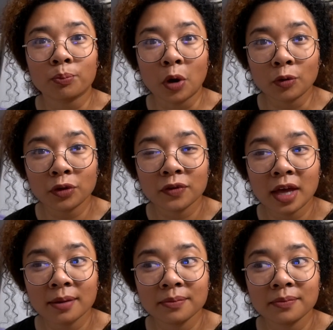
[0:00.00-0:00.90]
both of
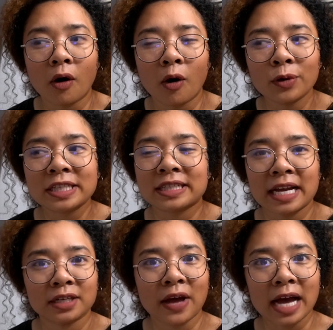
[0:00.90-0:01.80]
them always
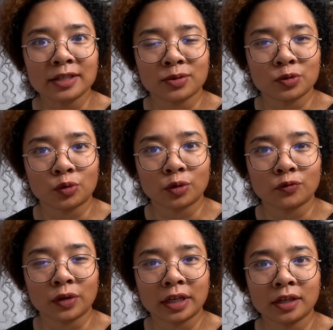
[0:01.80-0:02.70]
kind of had some sort
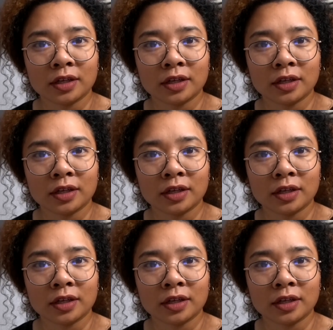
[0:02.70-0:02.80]
of like